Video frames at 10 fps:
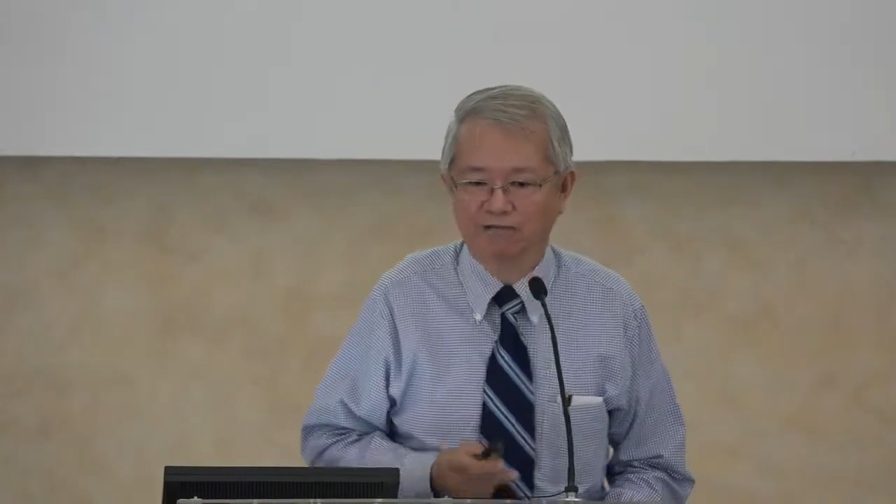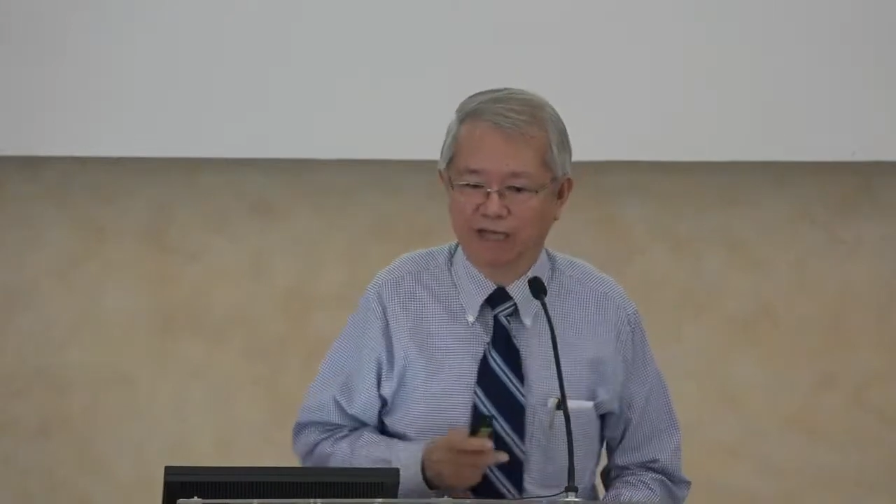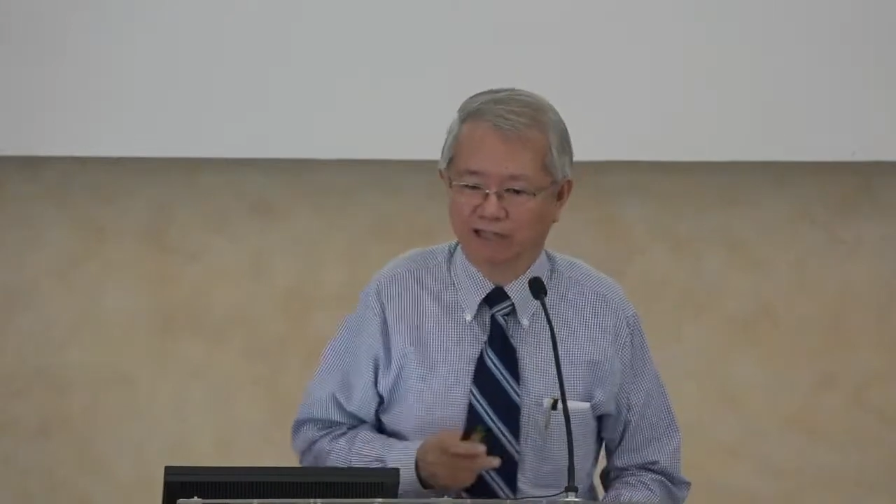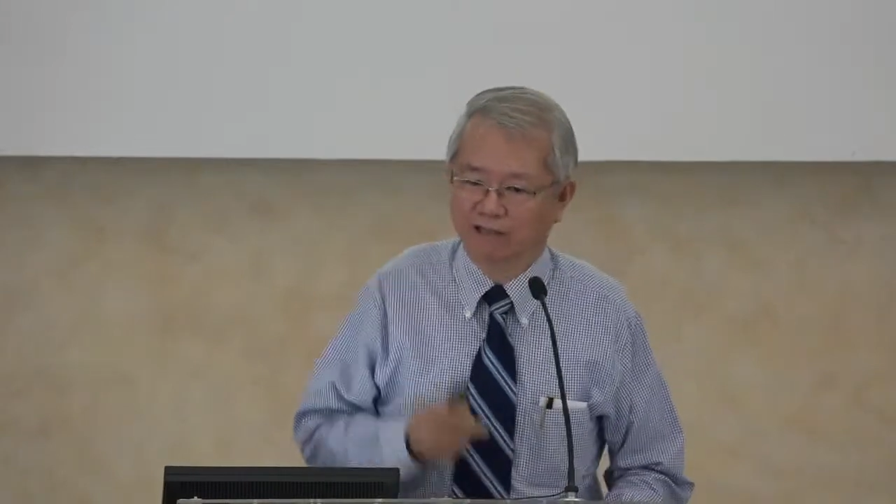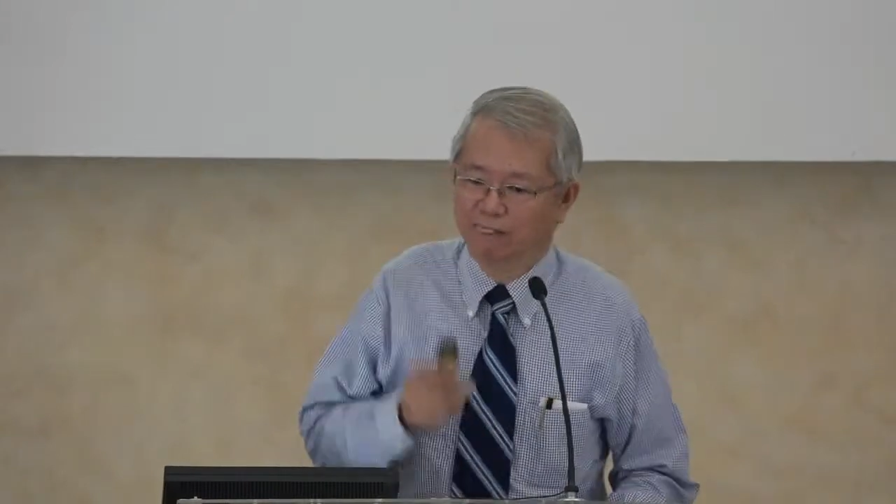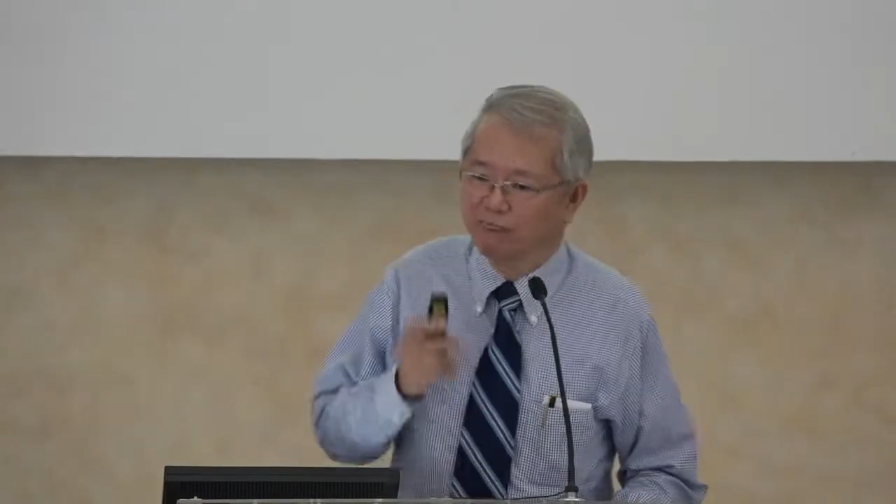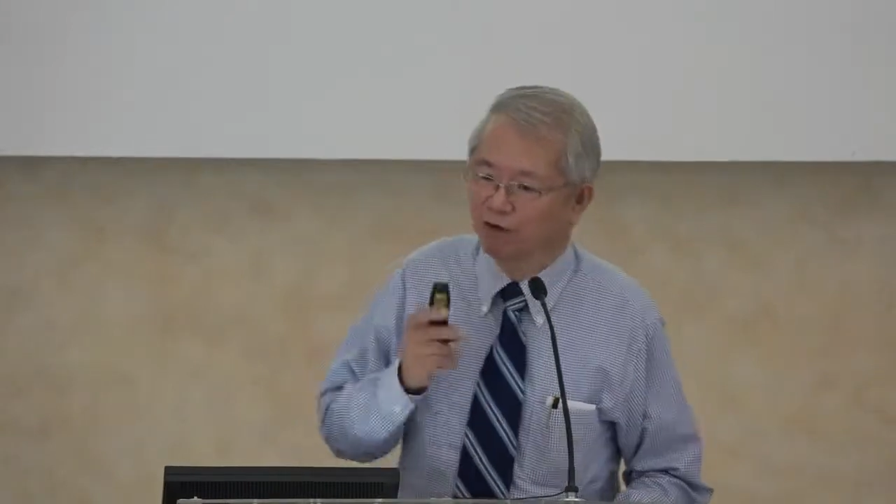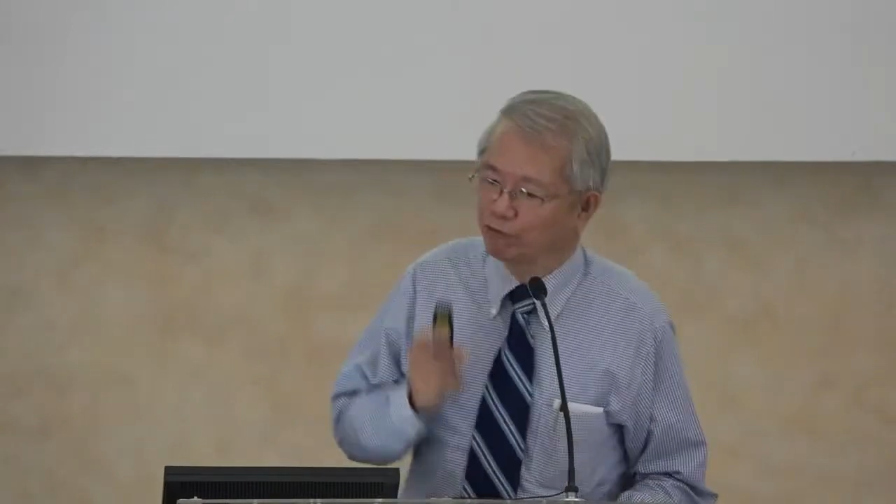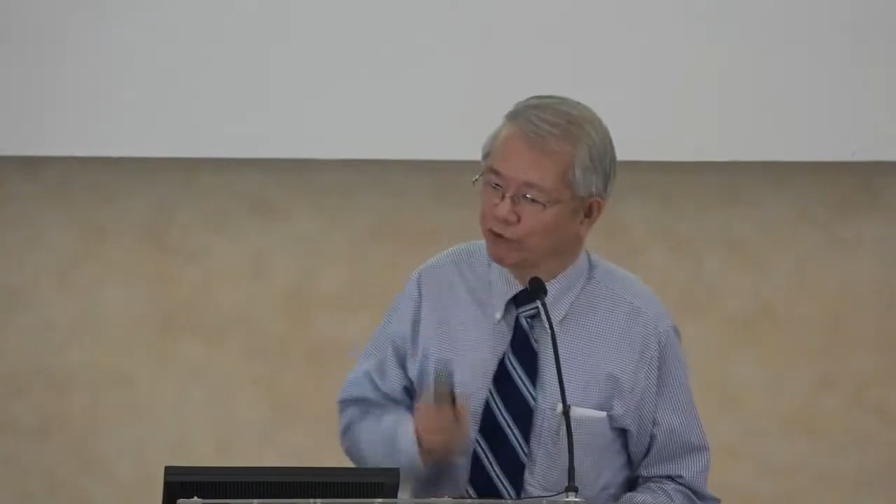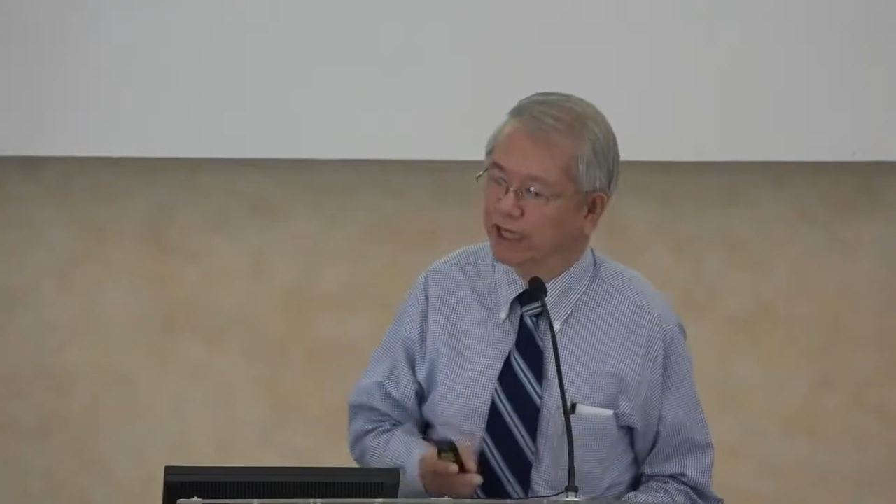
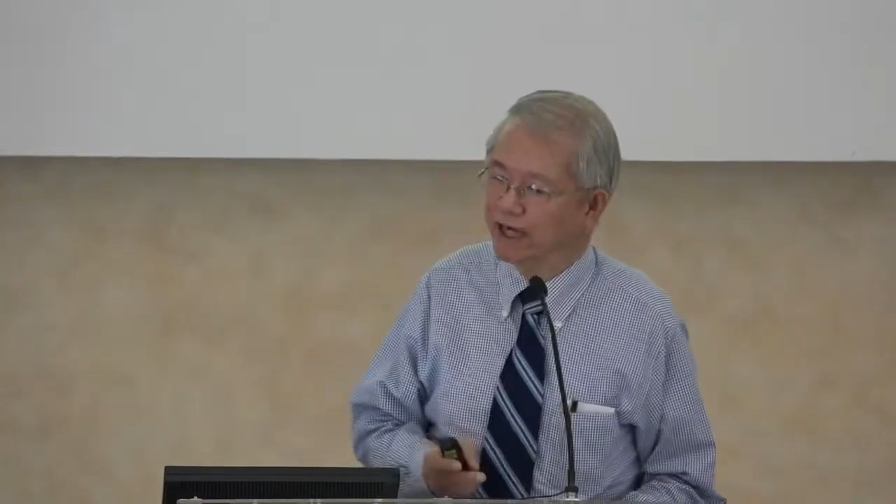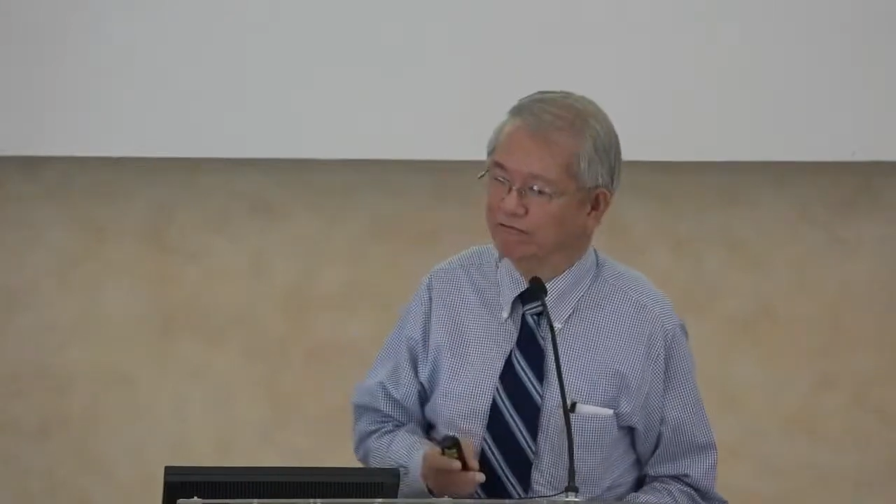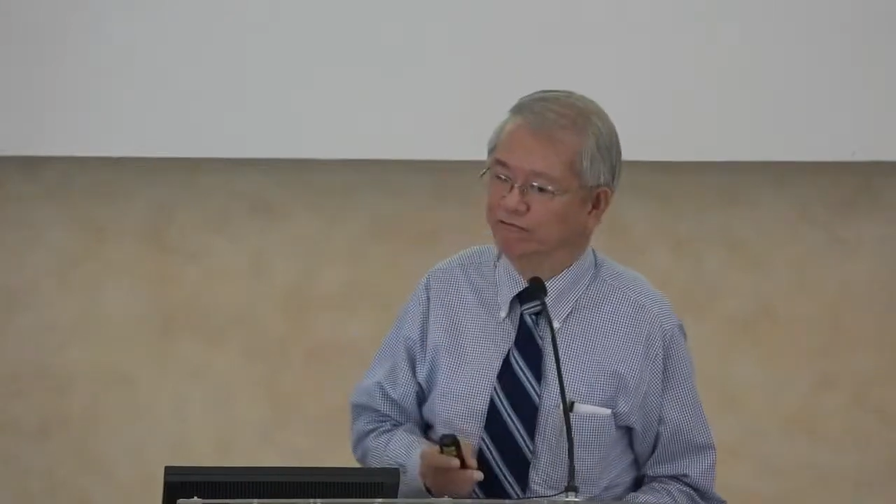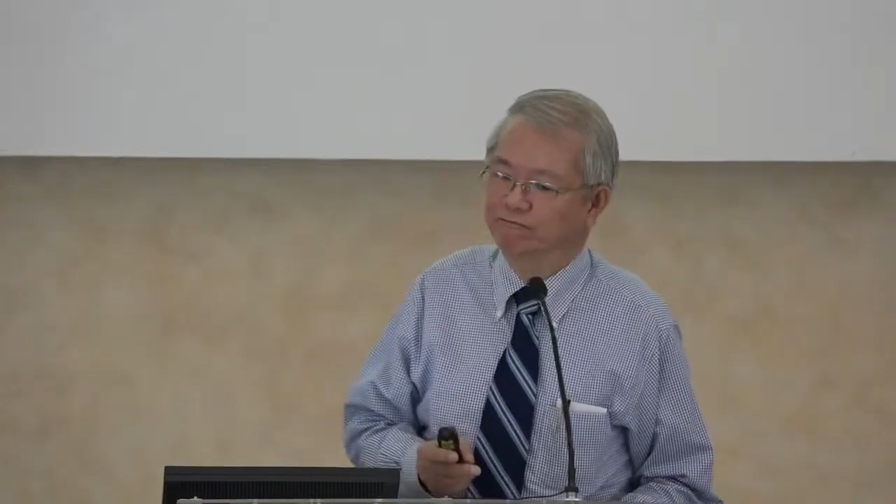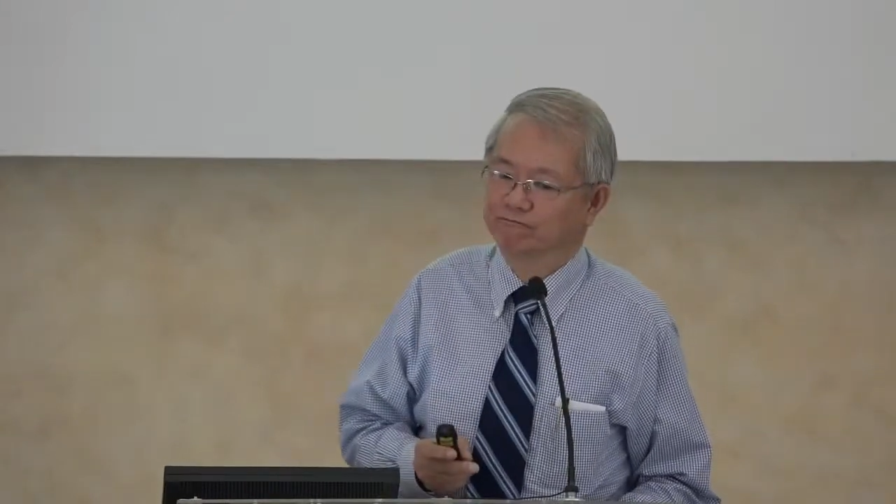But we have